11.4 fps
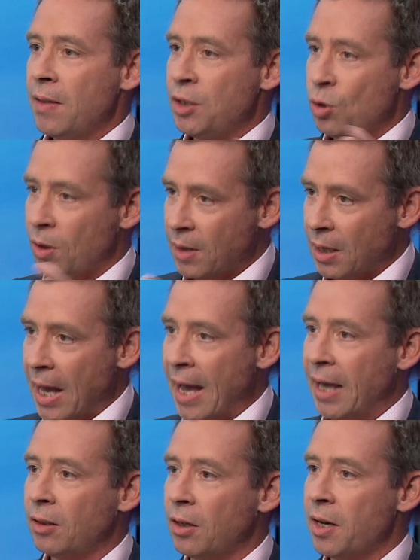that you can then
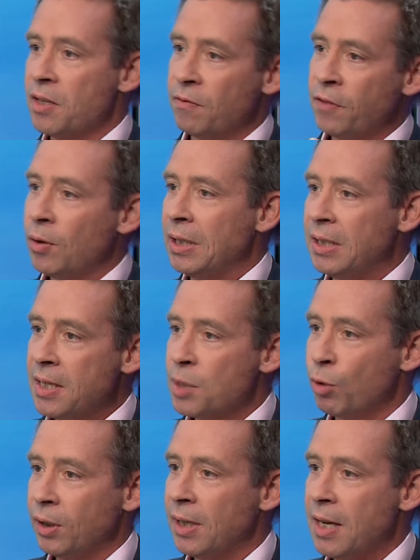analyze very
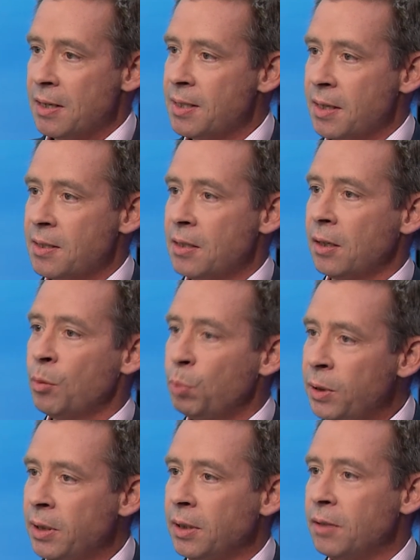disparate data sets in a
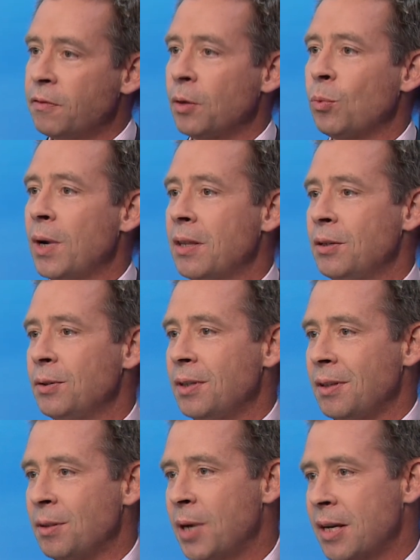completely different way than you did
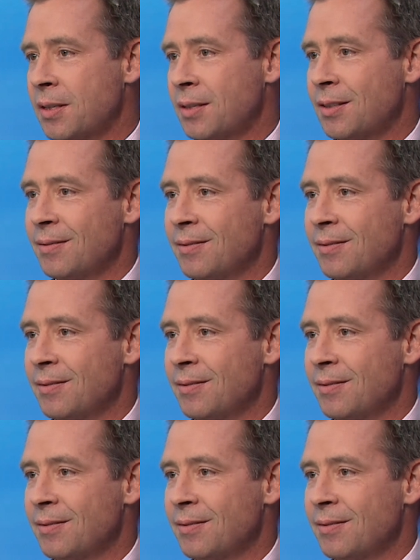in the past.